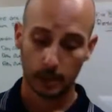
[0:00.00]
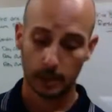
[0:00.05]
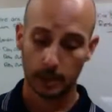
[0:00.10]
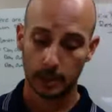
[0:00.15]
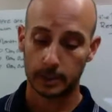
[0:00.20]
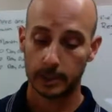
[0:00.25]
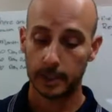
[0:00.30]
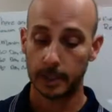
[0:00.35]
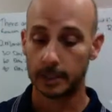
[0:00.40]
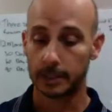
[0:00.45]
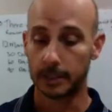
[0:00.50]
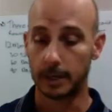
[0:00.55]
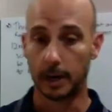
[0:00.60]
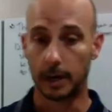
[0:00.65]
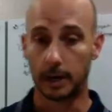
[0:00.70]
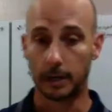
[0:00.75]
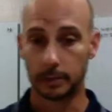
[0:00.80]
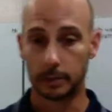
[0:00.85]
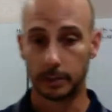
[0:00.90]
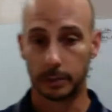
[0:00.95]
six
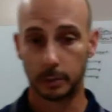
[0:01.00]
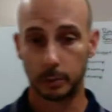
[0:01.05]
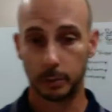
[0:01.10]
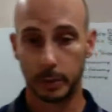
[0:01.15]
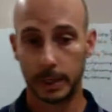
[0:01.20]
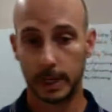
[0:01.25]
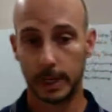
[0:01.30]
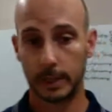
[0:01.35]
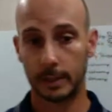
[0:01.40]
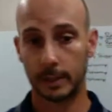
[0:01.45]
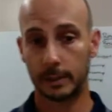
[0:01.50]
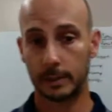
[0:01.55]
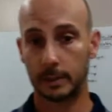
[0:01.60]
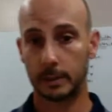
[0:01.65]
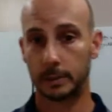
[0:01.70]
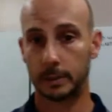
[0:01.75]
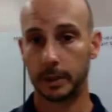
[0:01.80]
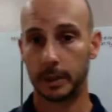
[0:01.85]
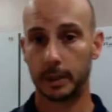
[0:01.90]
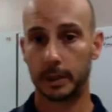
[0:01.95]
iron. So we're getting into
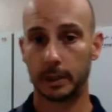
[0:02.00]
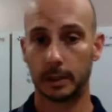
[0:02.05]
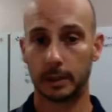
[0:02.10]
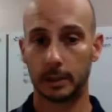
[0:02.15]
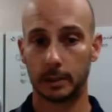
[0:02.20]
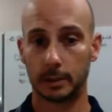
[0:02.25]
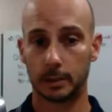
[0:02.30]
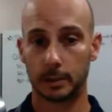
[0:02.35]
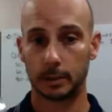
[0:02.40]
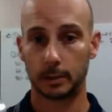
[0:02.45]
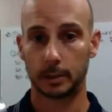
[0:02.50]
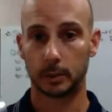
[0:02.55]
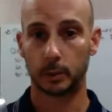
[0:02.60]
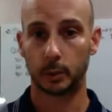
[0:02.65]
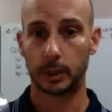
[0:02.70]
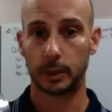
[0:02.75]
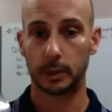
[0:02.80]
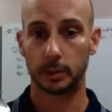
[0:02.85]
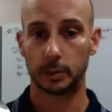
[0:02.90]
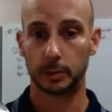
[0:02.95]
the uh, the
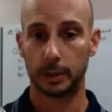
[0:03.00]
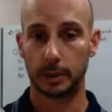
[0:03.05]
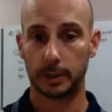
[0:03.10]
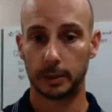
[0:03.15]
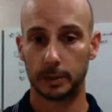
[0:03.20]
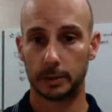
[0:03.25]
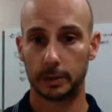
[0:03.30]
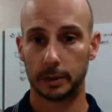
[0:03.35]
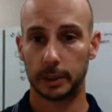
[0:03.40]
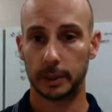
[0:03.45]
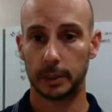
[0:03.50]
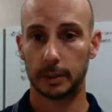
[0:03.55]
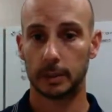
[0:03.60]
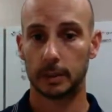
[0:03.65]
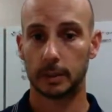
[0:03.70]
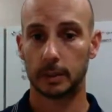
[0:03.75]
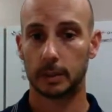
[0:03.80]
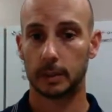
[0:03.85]
real deal here.